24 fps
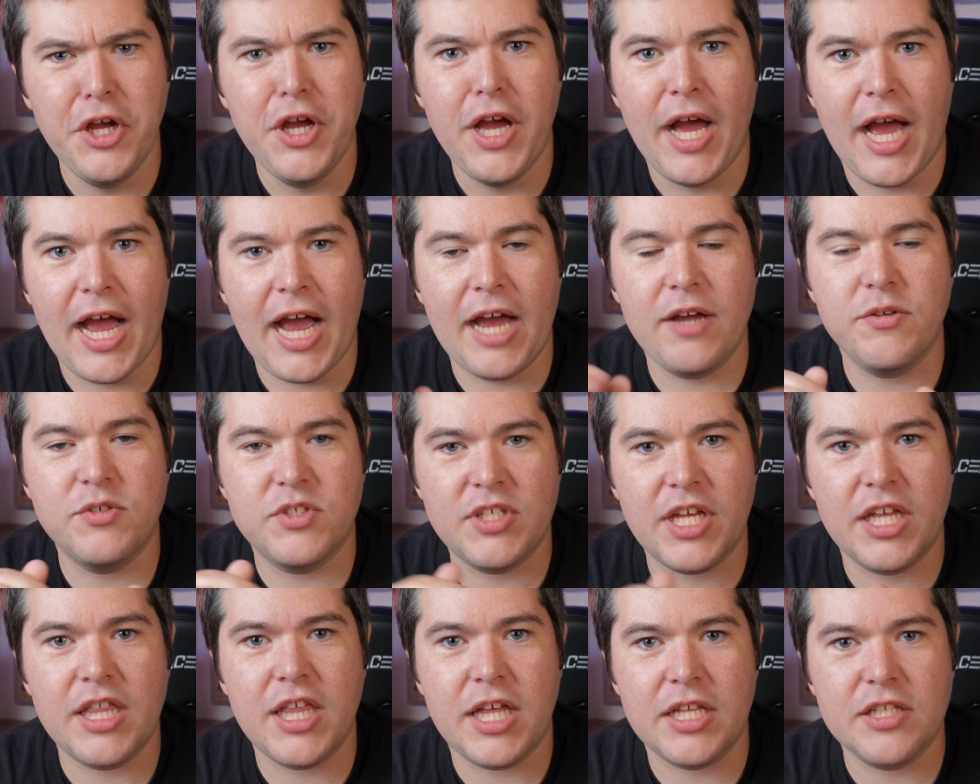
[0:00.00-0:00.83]
I would
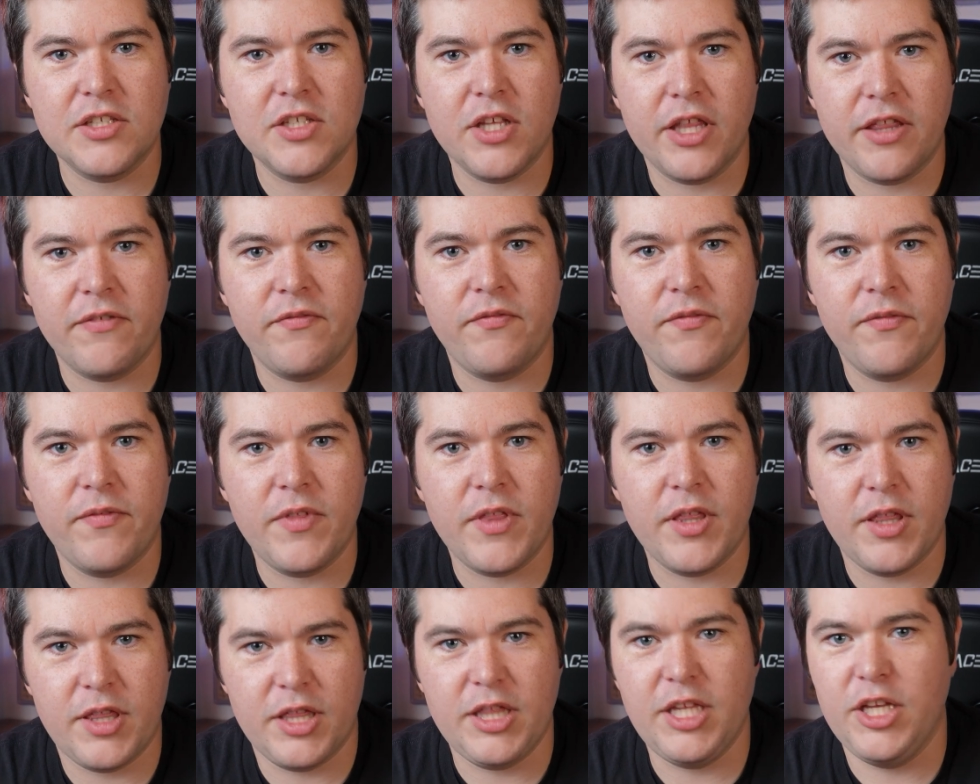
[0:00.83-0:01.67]
say that,
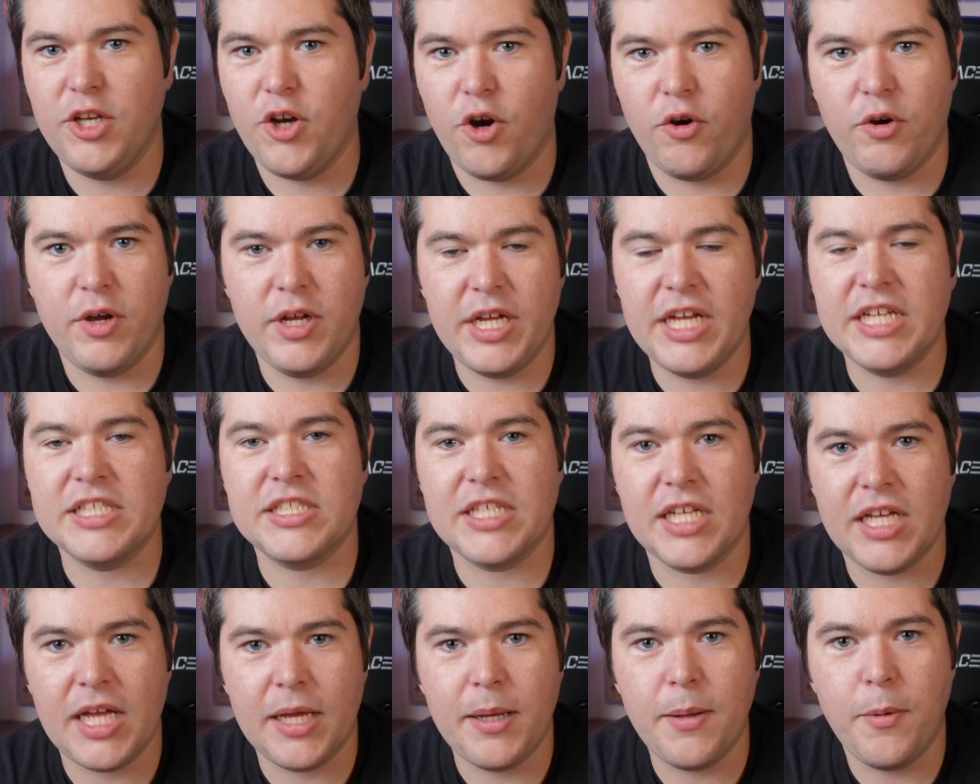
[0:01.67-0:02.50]
it's
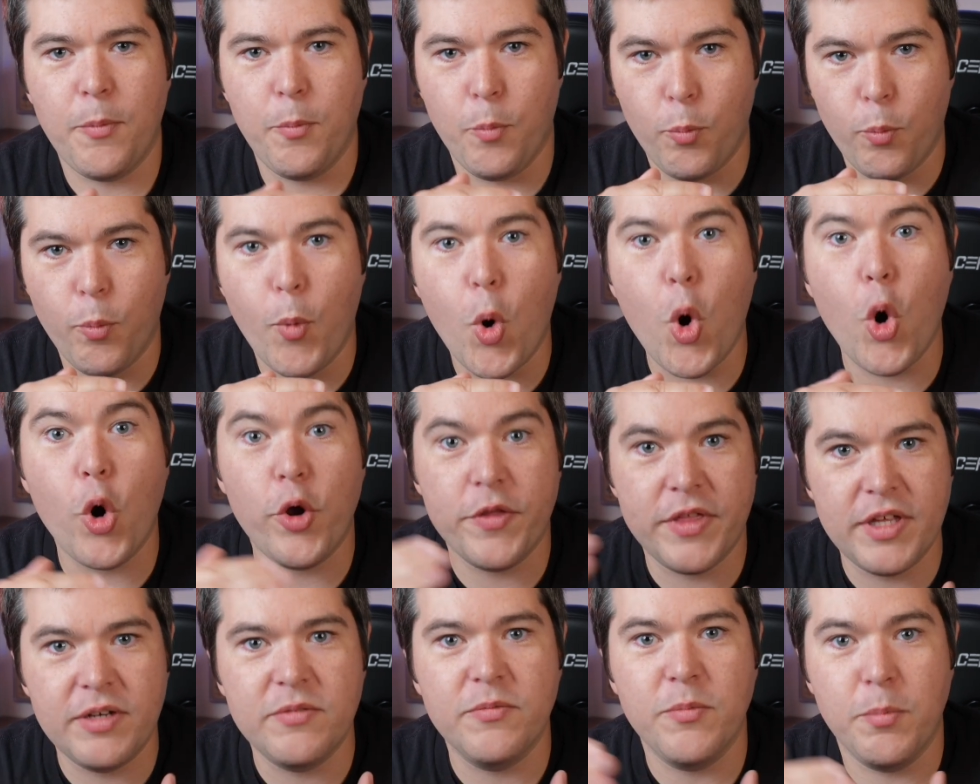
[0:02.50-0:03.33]

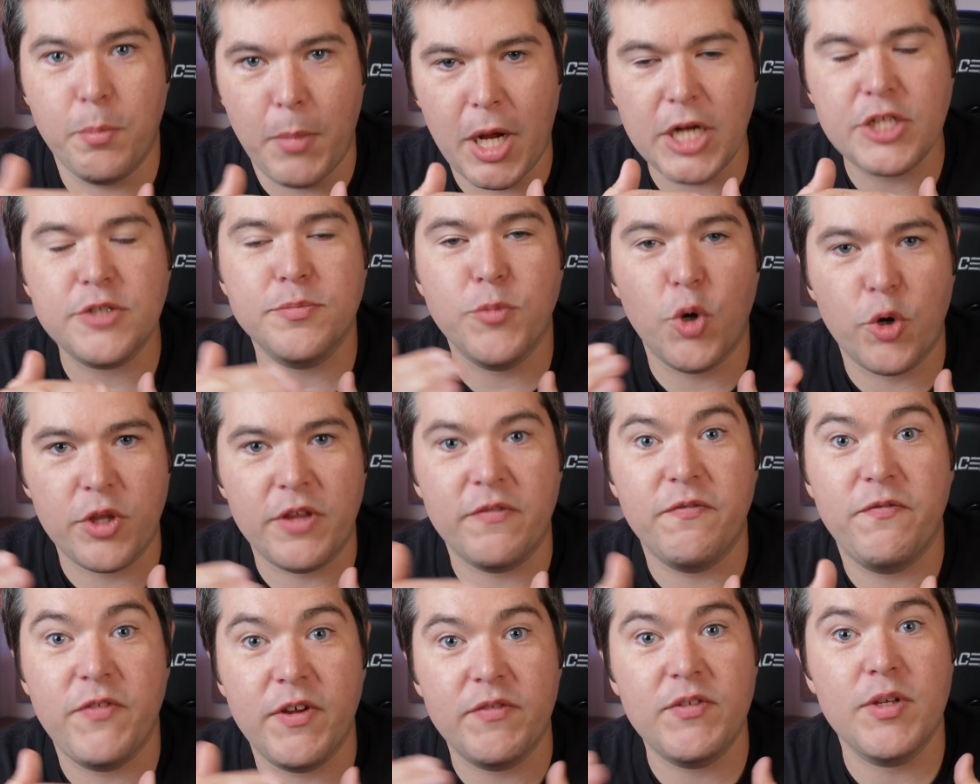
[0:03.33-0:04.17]
much more
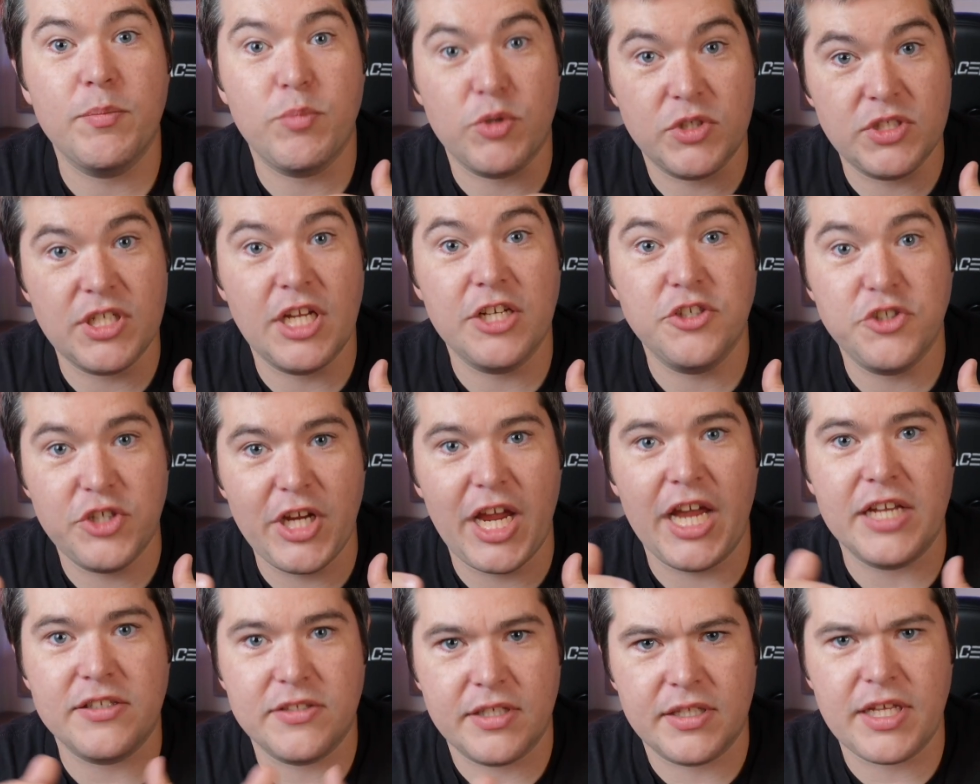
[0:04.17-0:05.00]
than 50%
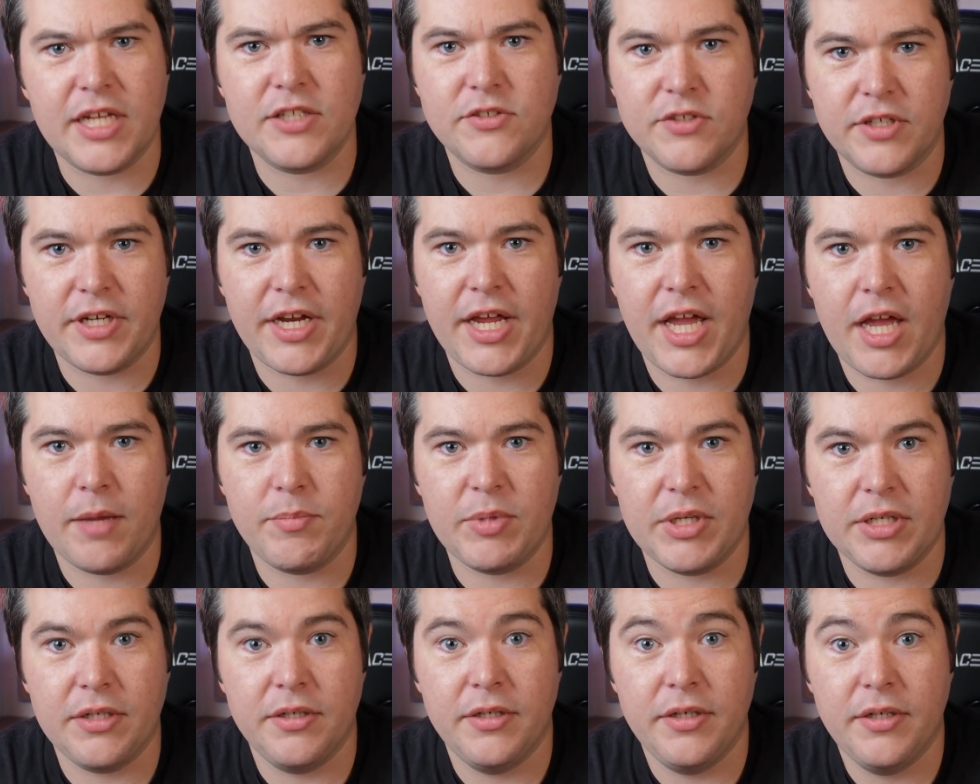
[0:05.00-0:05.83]
chance that that's going to
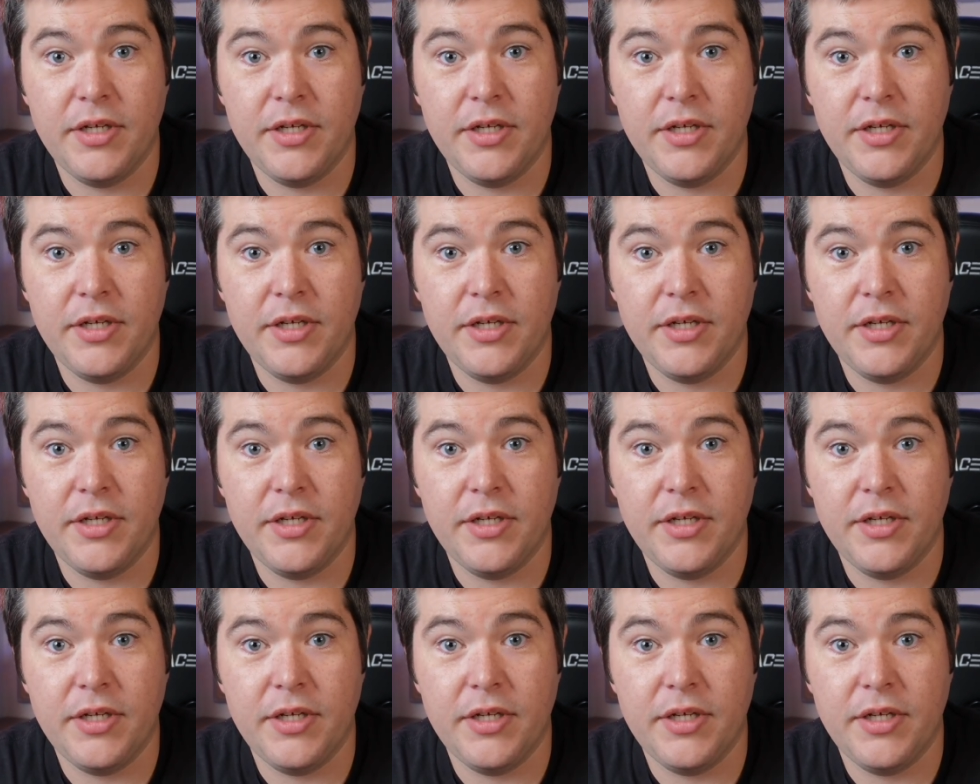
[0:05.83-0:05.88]
happen.